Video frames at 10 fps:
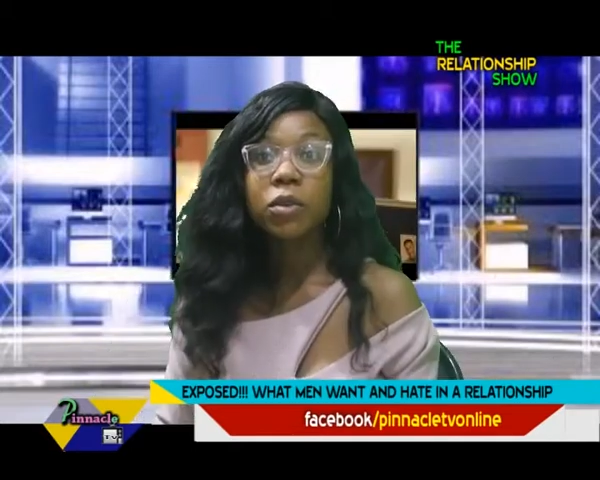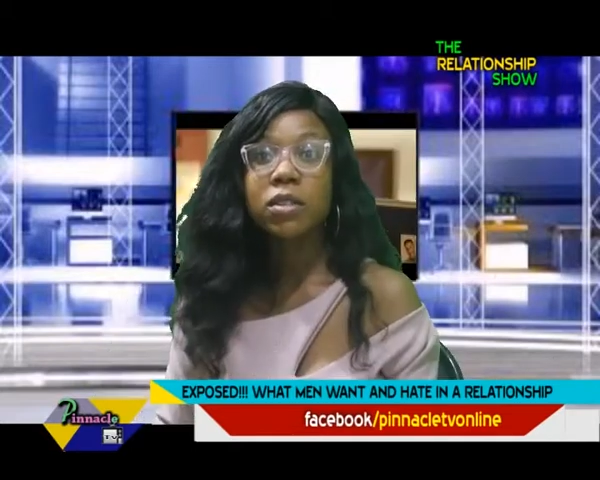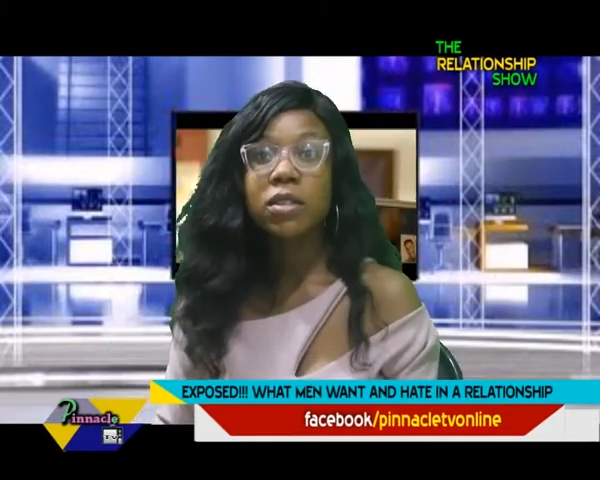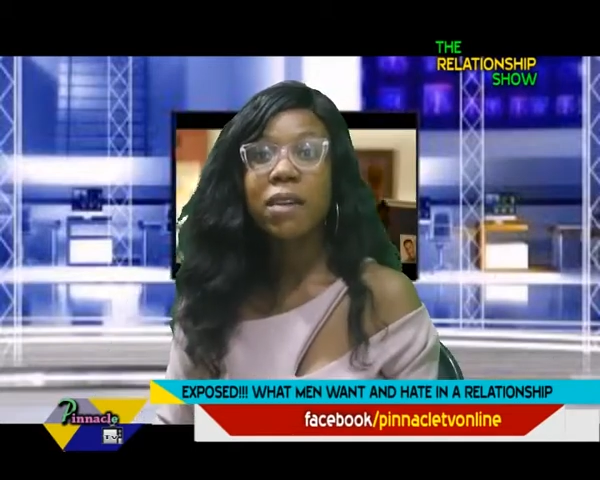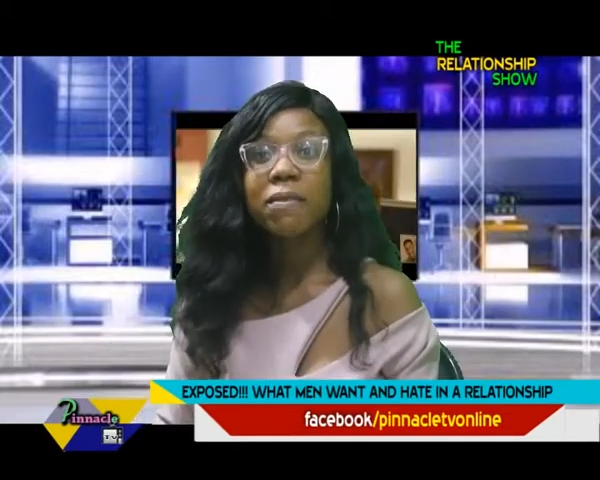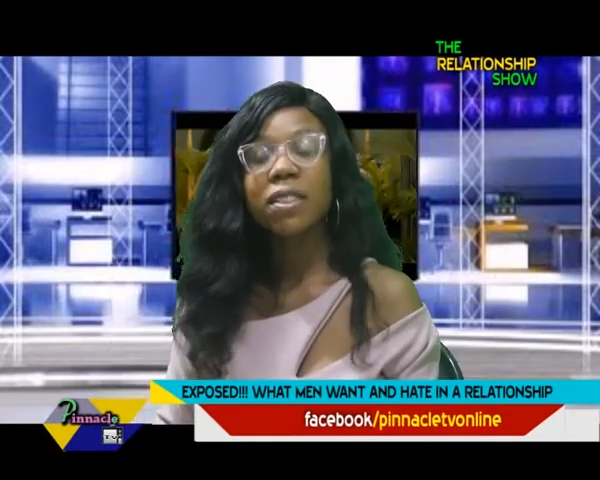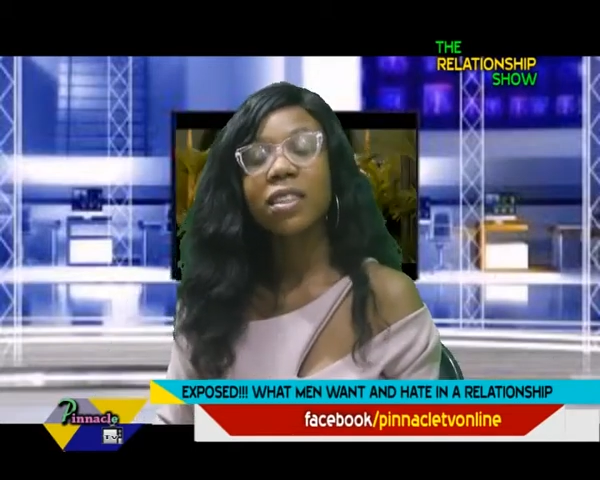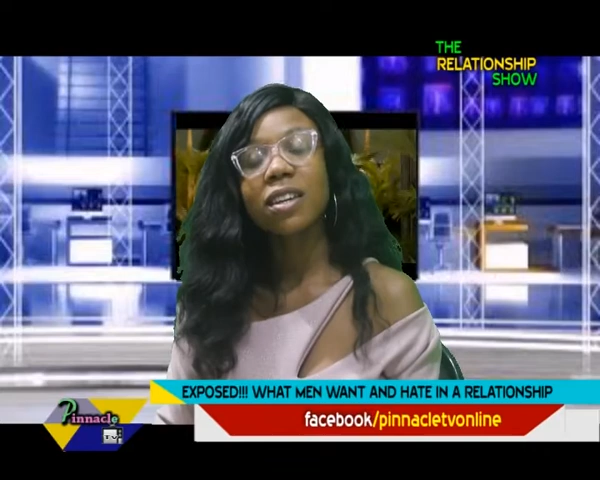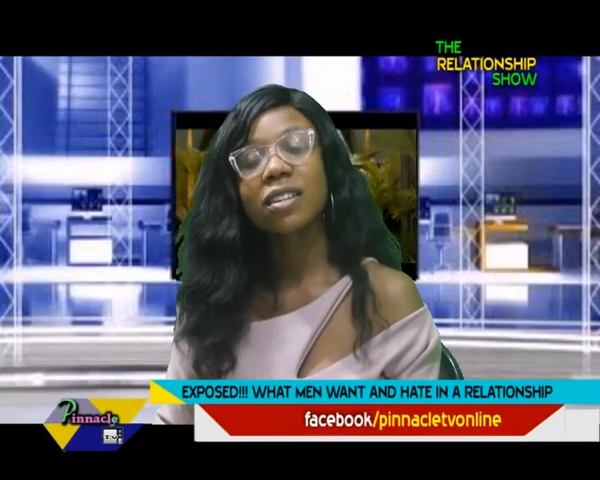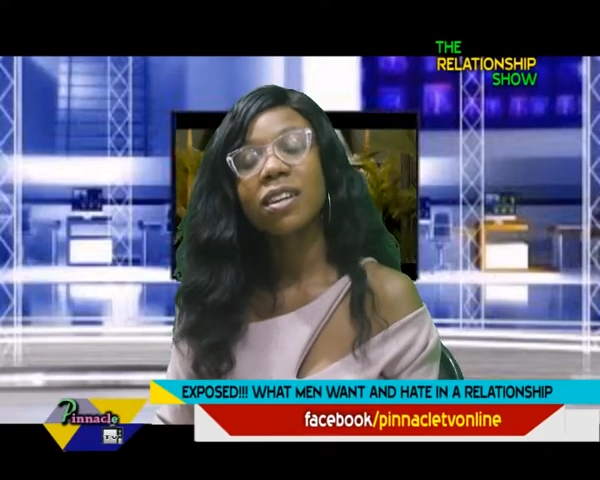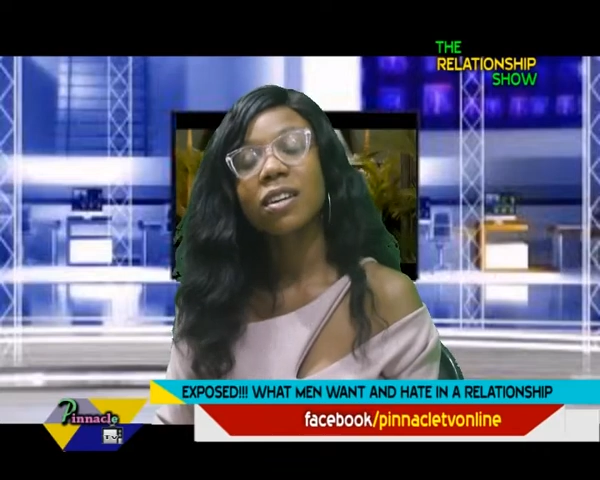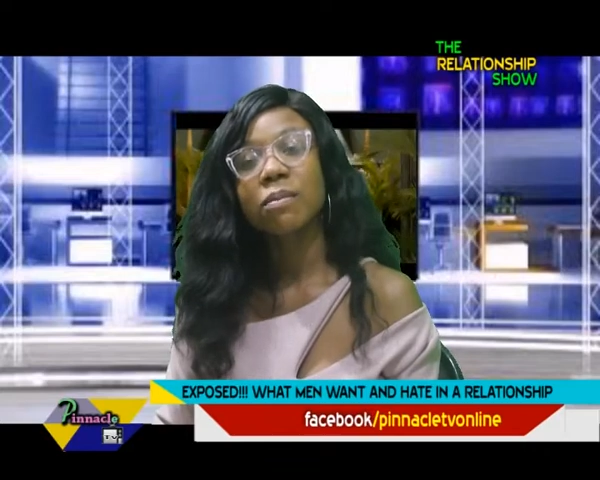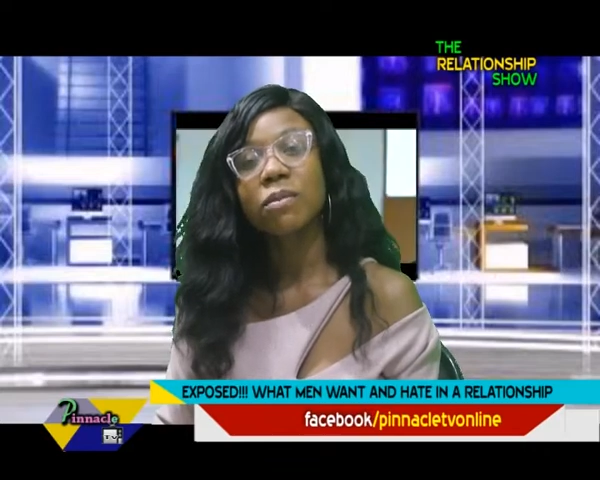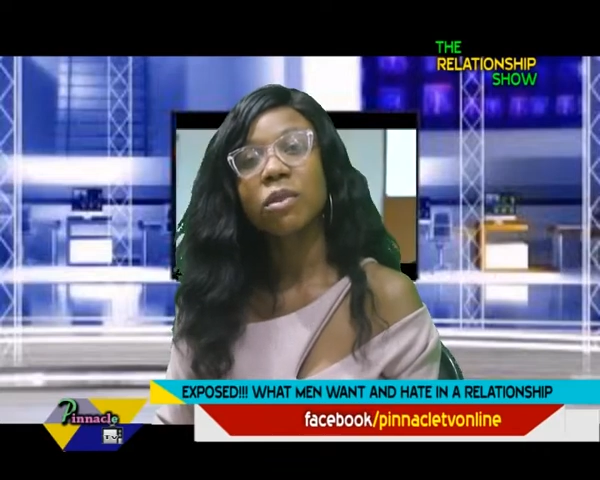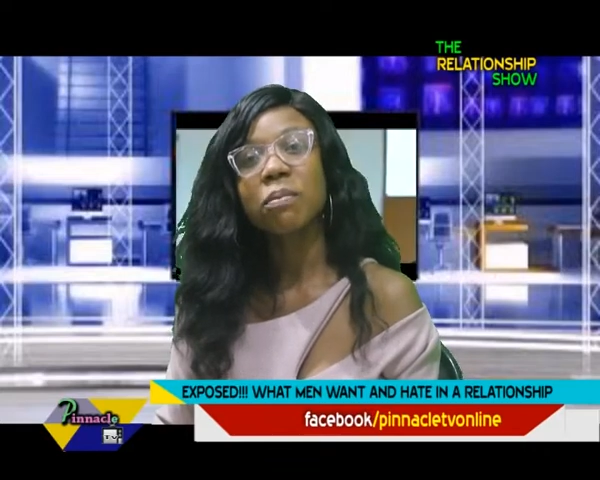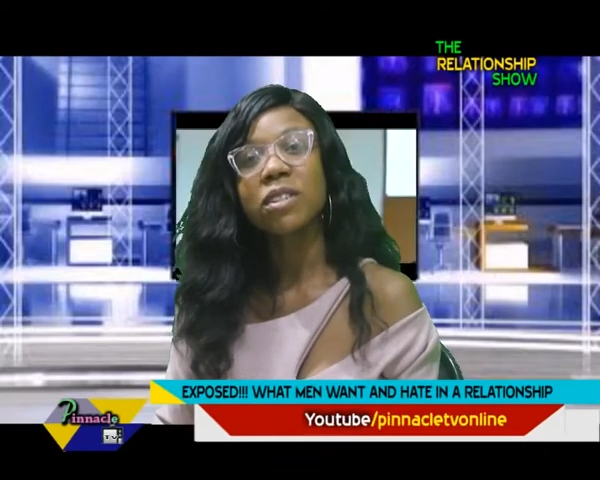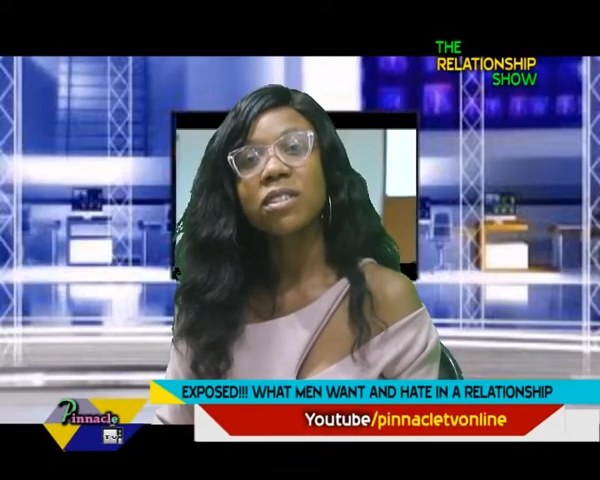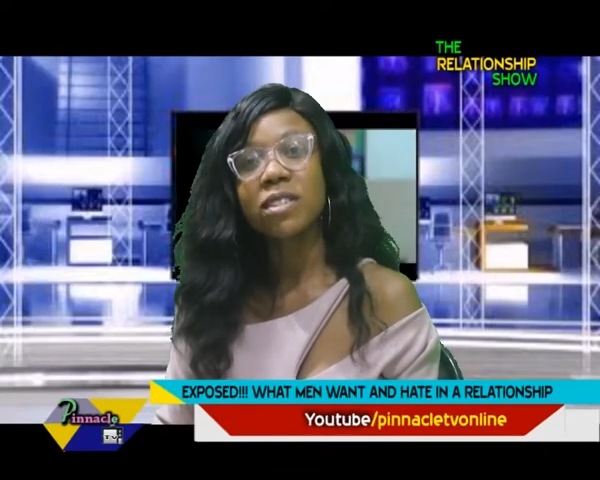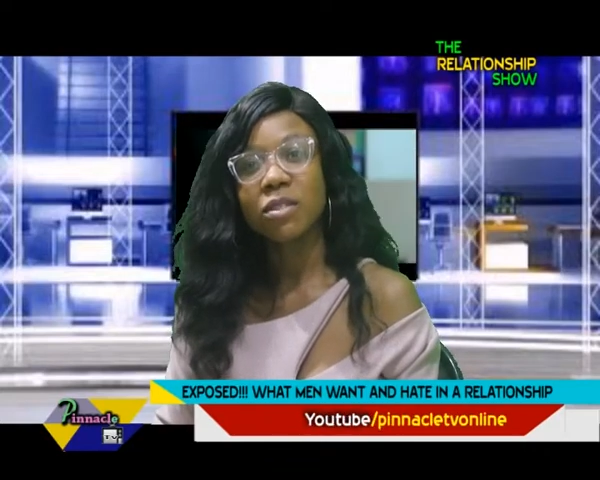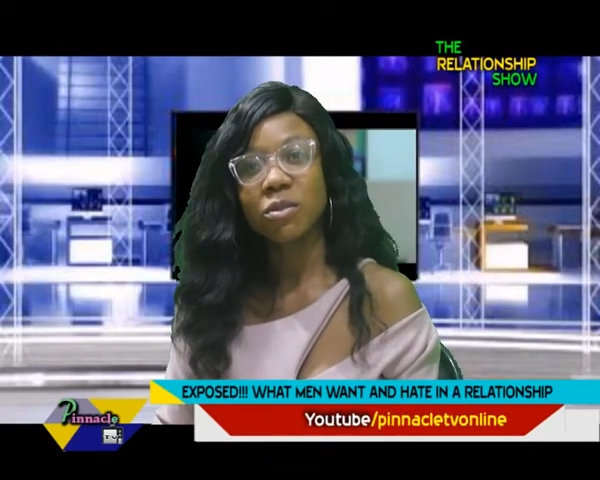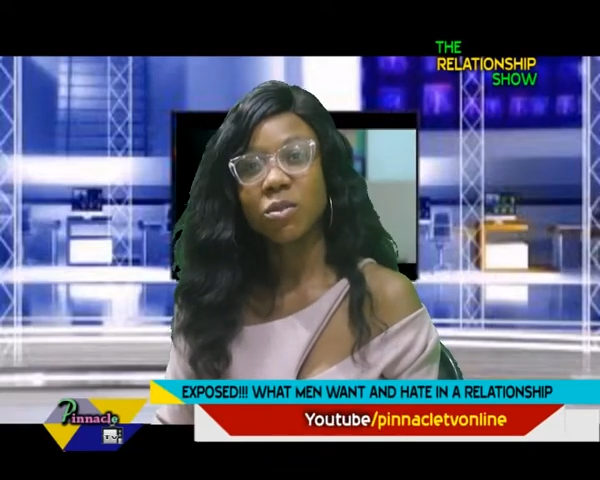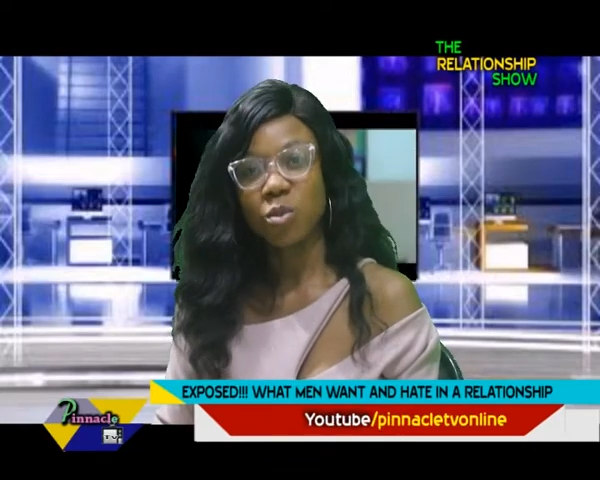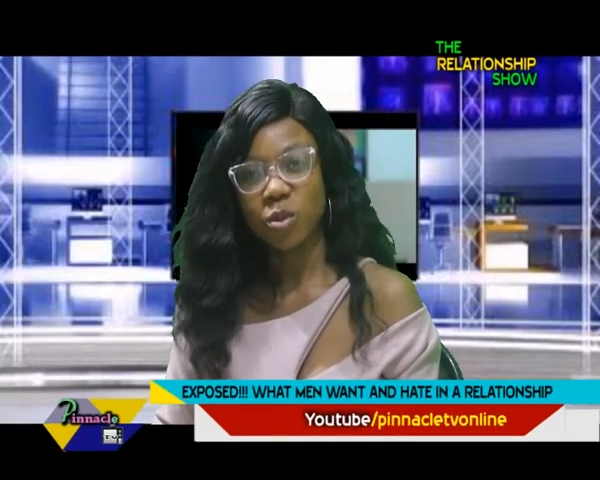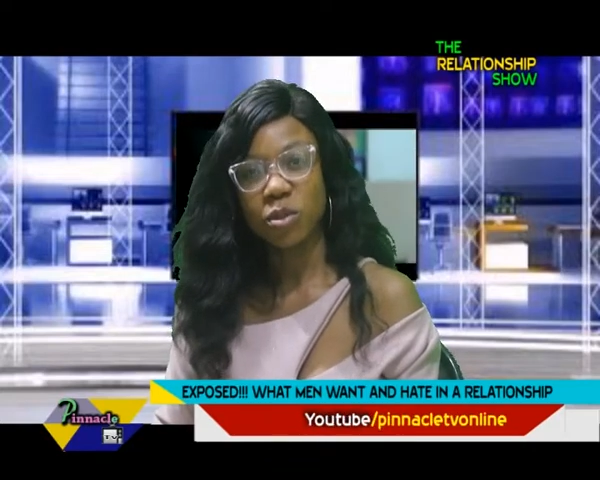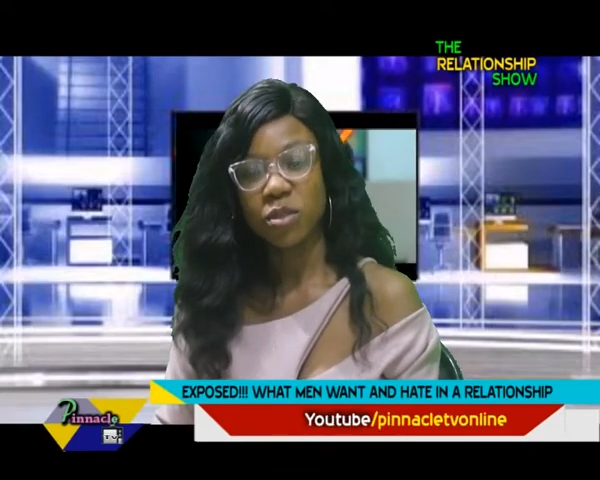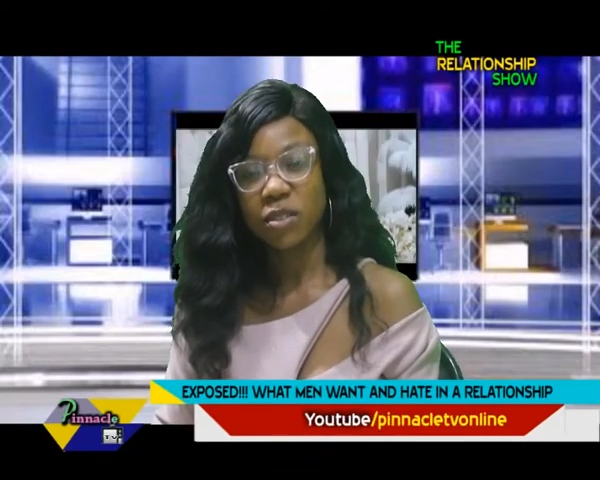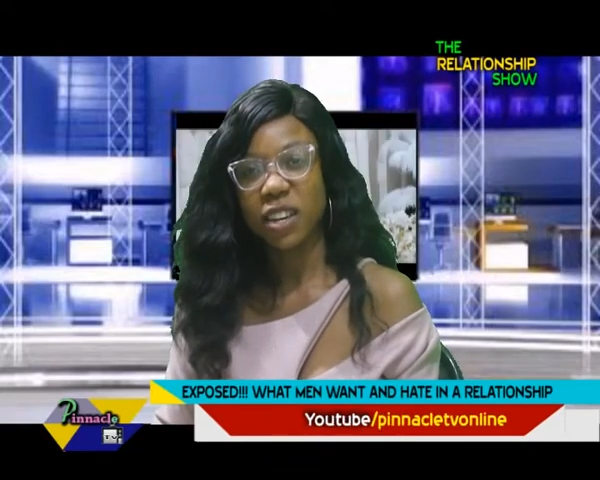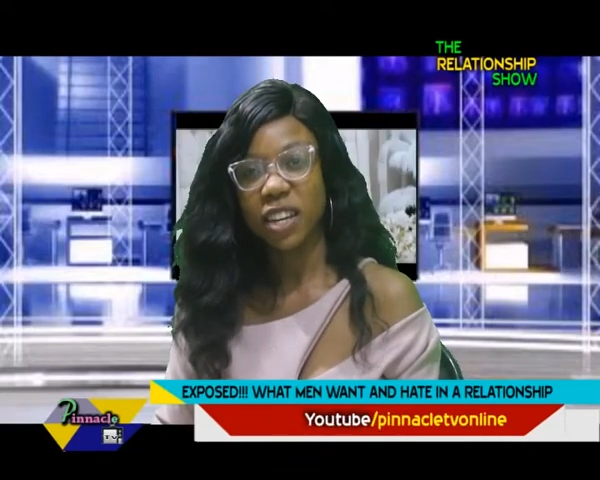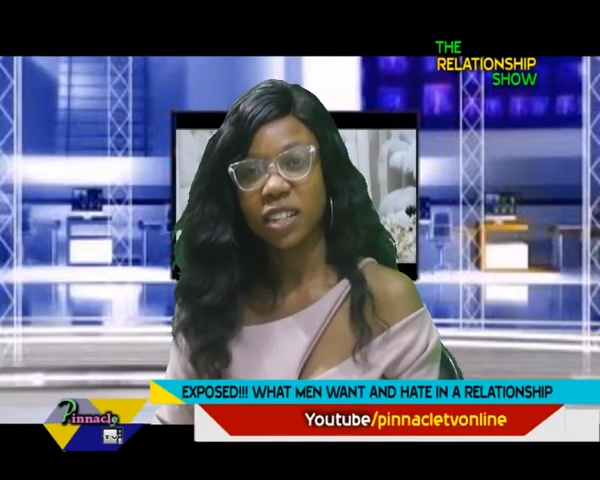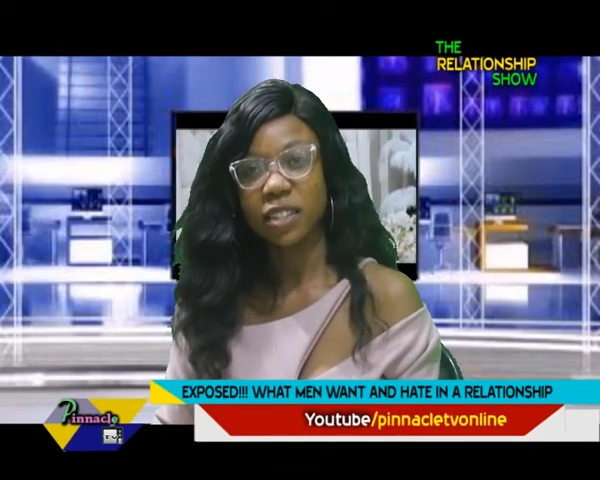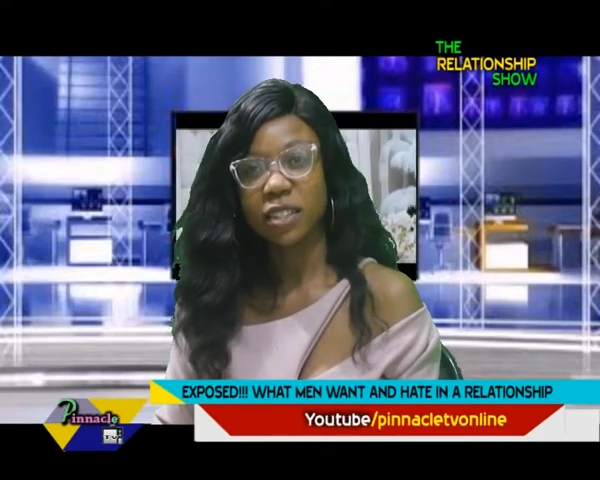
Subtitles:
it's not everything somebody says you nod your head,